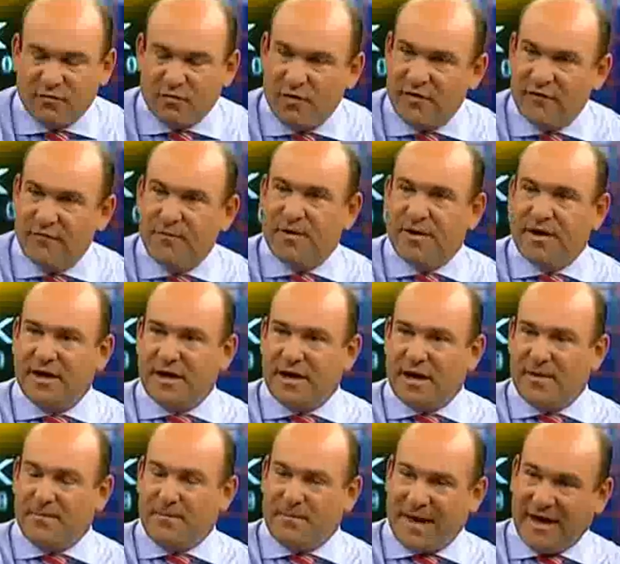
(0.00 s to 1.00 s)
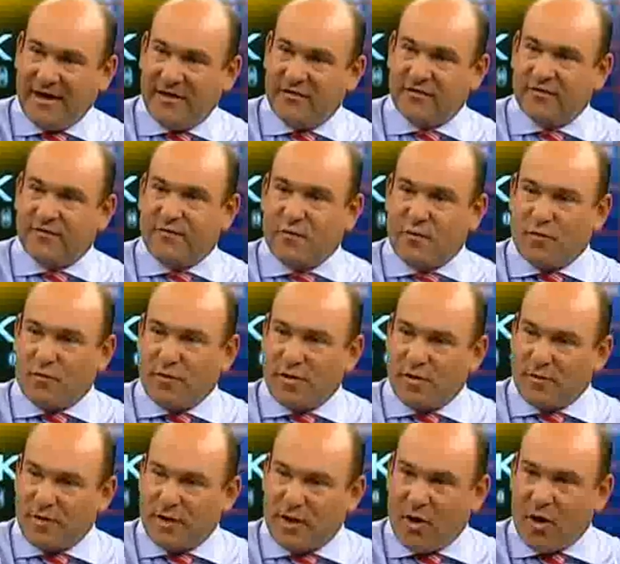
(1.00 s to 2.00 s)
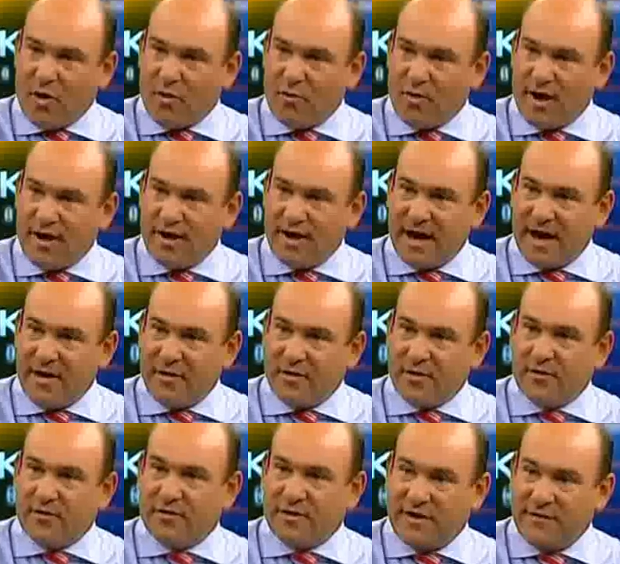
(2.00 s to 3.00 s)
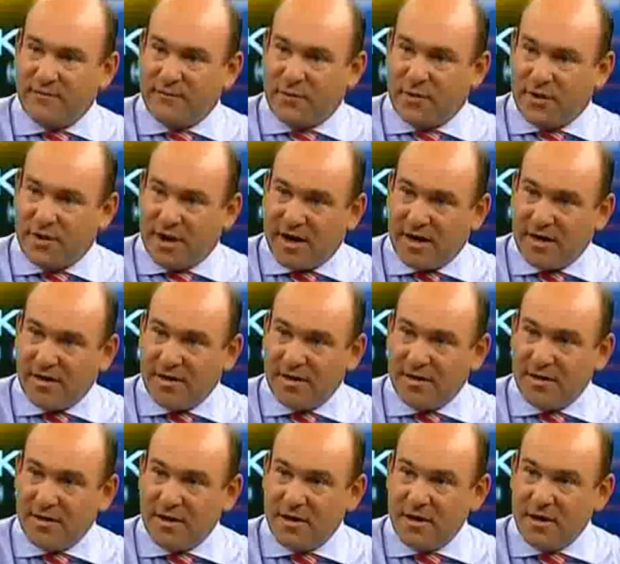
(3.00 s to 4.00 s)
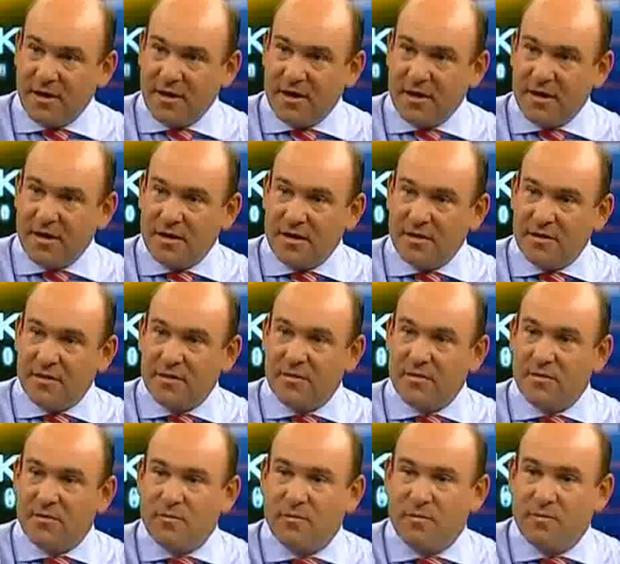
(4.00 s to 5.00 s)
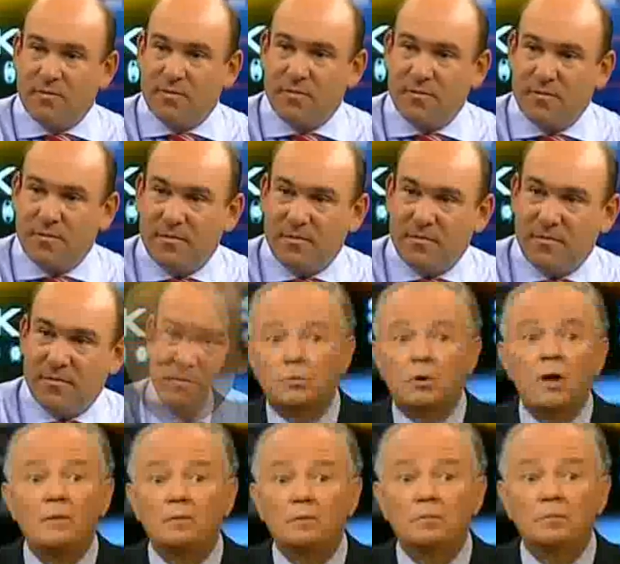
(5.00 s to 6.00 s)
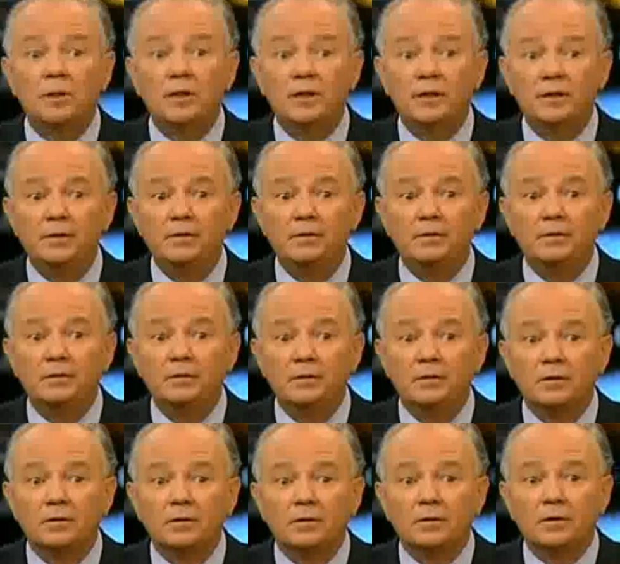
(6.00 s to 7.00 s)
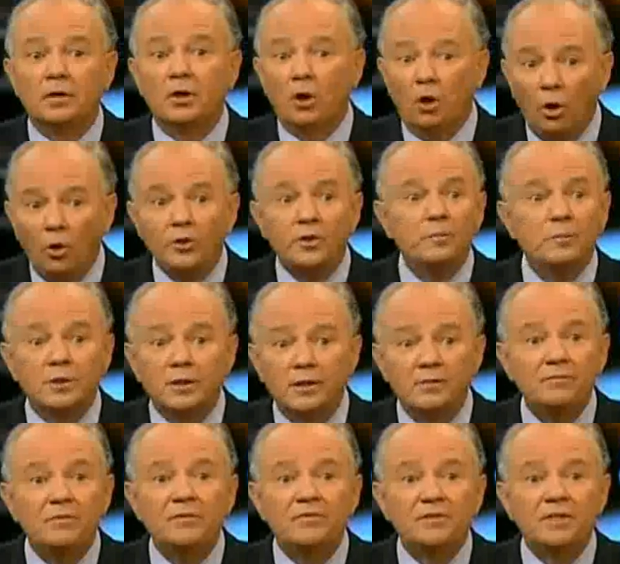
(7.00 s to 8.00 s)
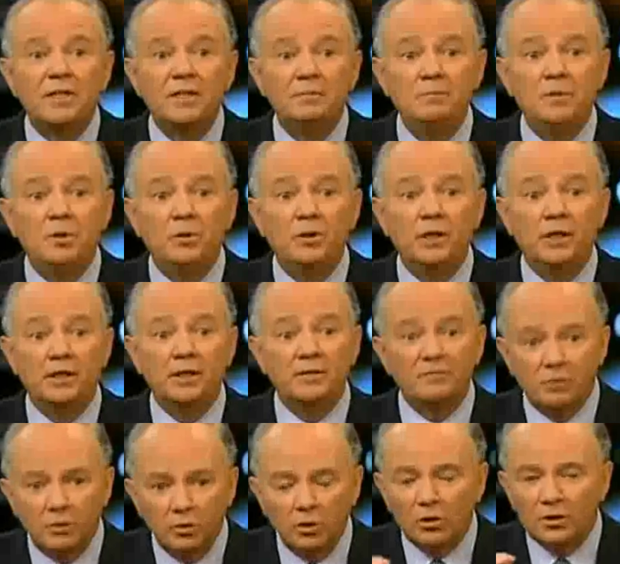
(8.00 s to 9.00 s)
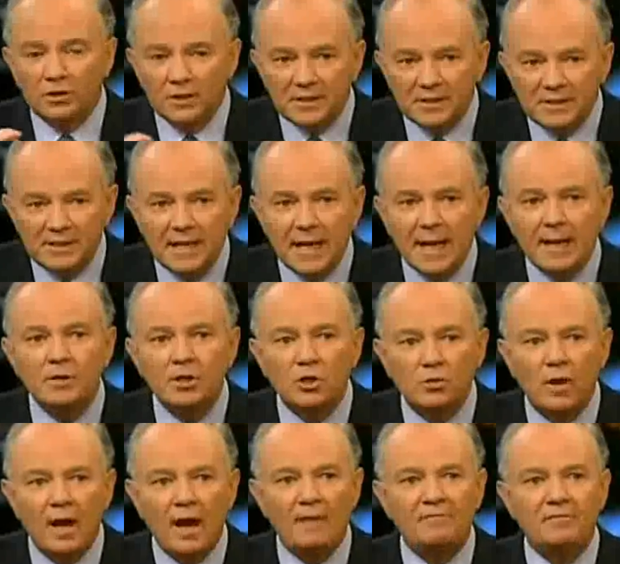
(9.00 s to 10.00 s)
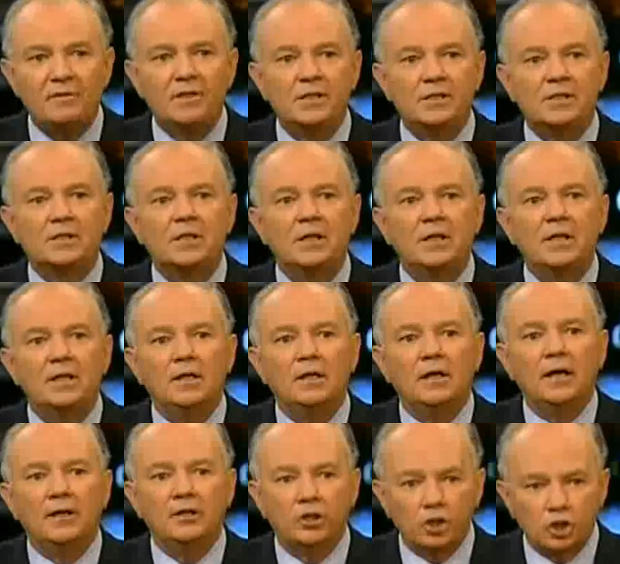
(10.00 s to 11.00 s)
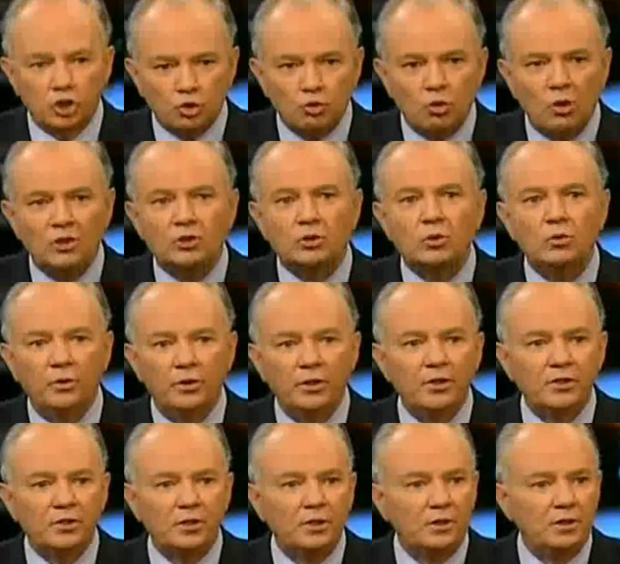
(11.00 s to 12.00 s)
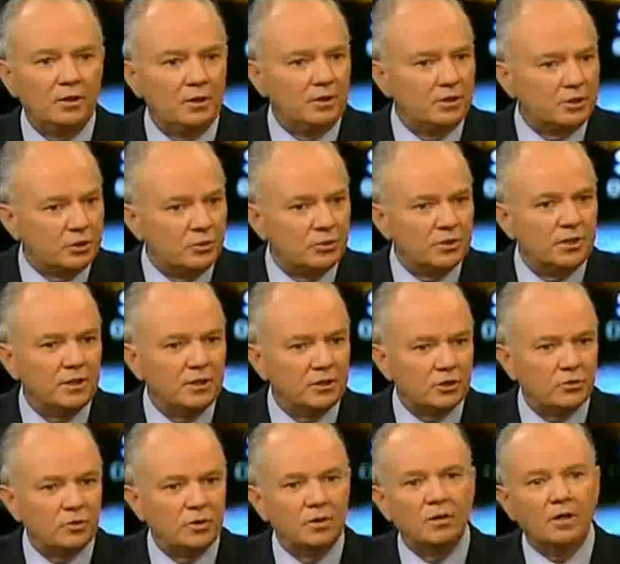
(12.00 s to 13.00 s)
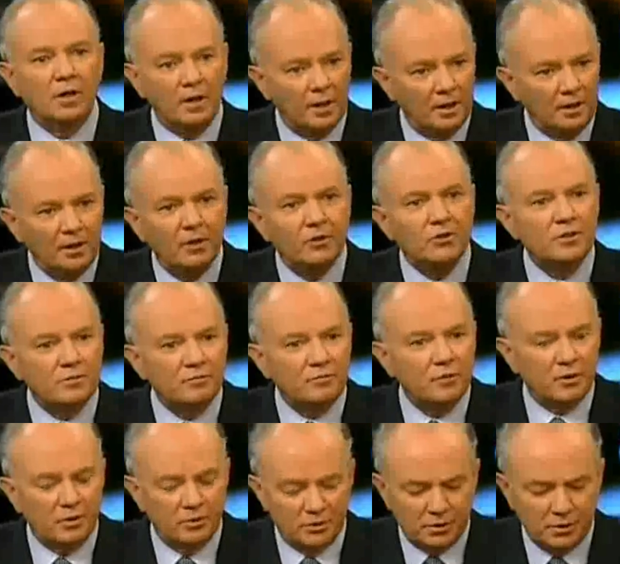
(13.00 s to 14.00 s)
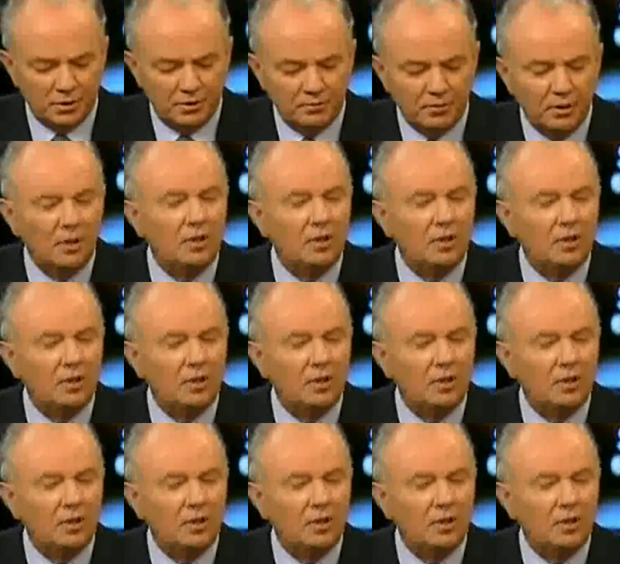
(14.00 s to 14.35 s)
12 million a base for where we are right now, or 11, No. The base is probably ultimately 15 million. If you look at the demographics and the structural issues in the industry, here's the figure, Steve.